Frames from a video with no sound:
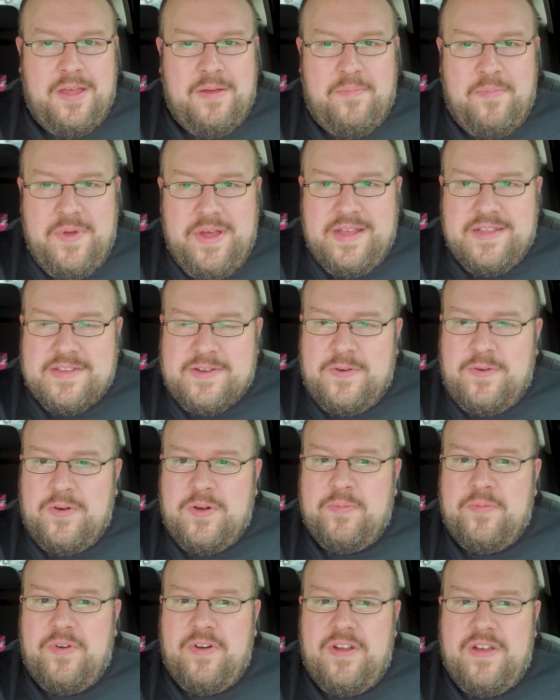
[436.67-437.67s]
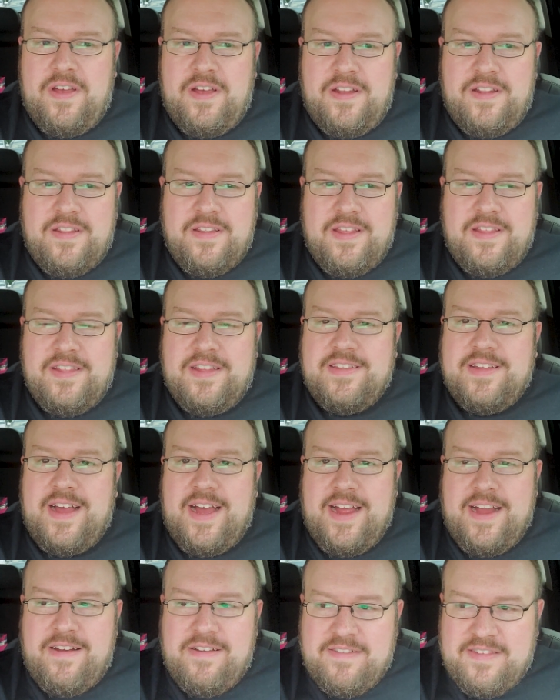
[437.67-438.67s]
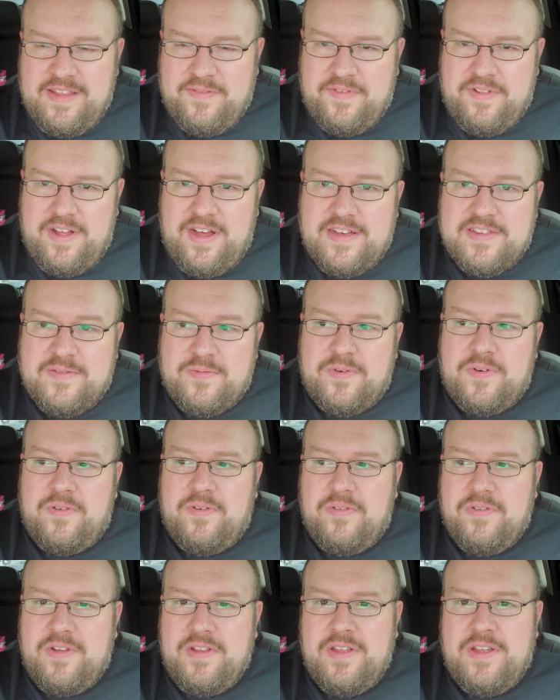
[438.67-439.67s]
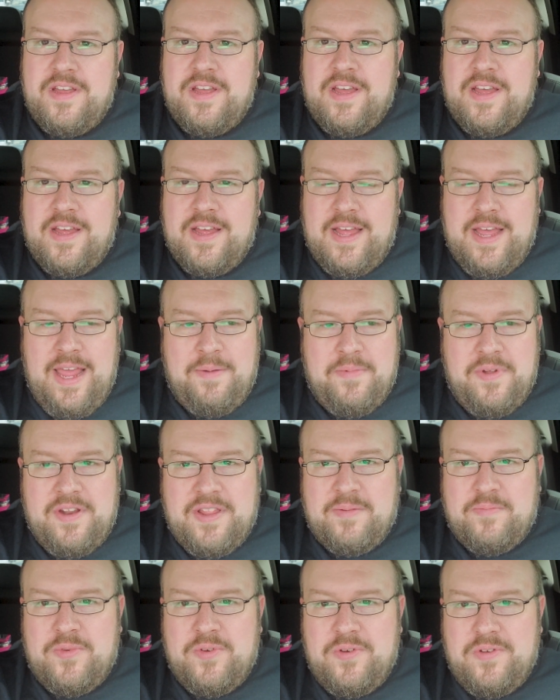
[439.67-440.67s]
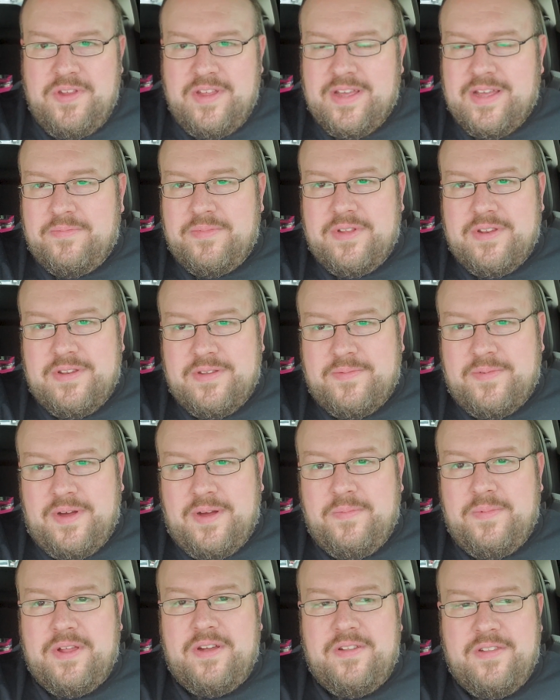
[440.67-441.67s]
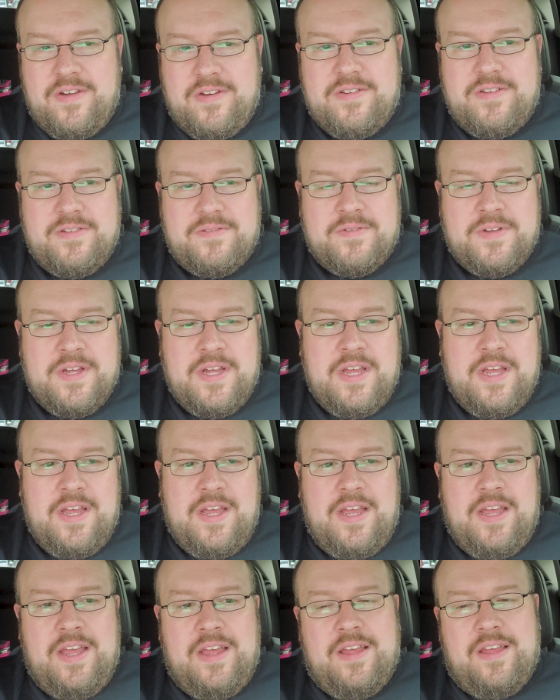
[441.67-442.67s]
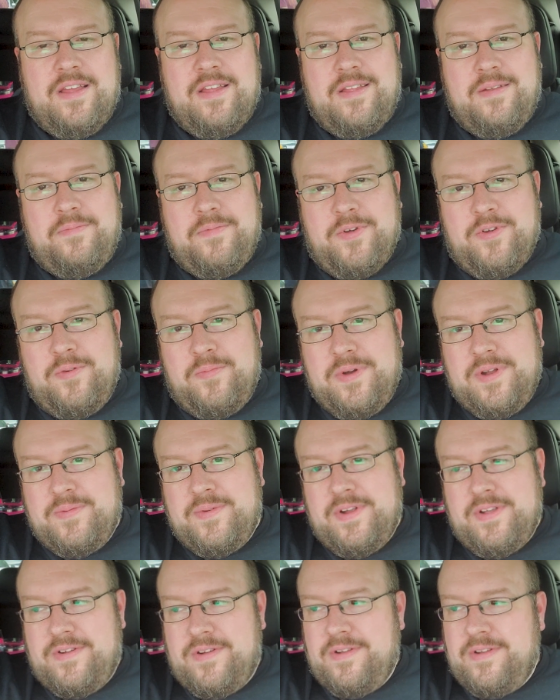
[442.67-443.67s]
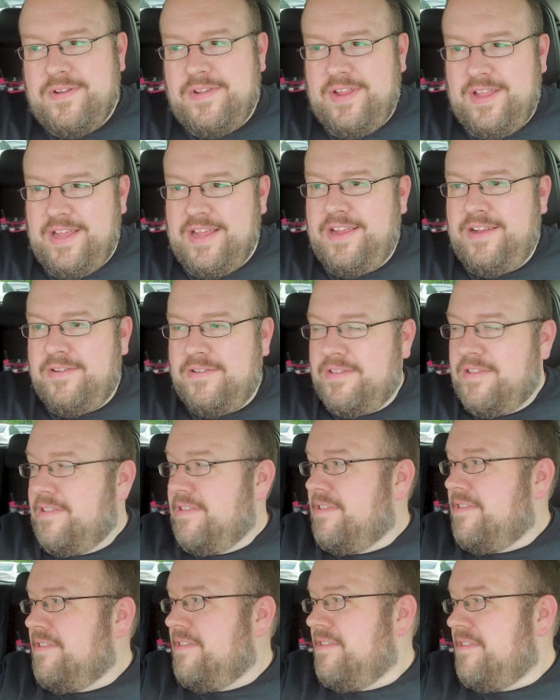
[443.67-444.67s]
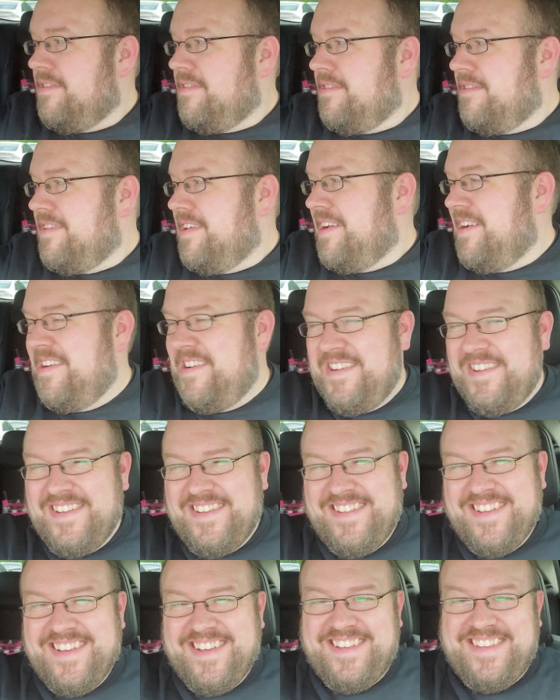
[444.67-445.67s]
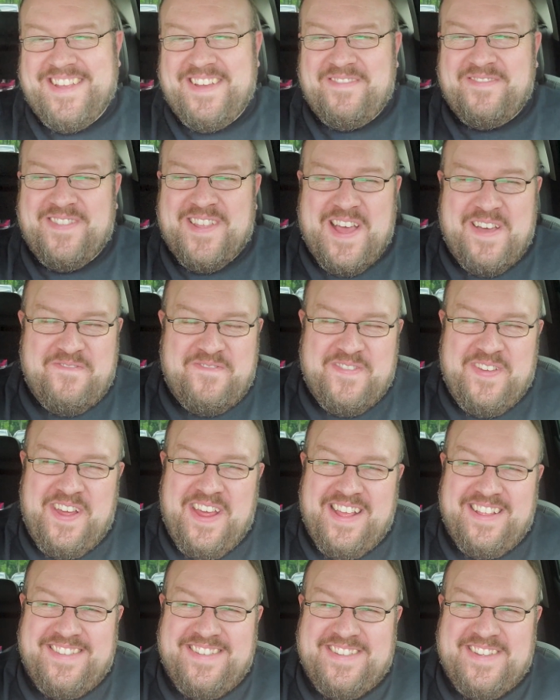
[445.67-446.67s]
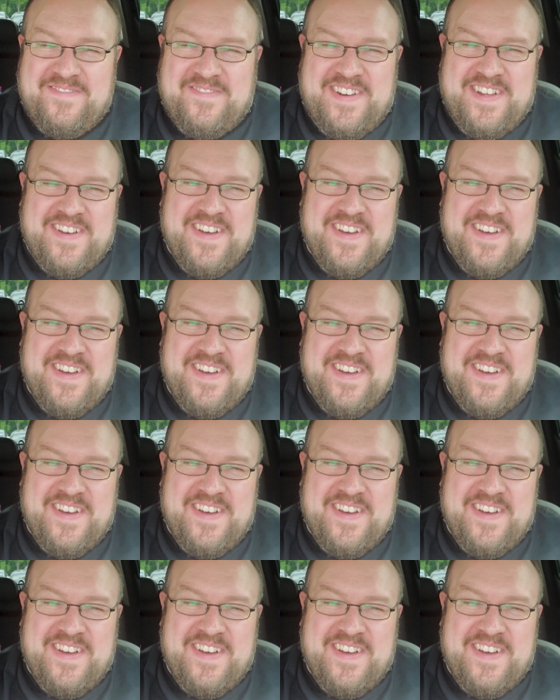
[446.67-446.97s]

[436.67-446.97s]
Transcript: Best cornbread in the entire civilized world. I ain't been to the moon yet, but probably better there too. Cornbread's better back here than Steph's laughing. You can't see that right now.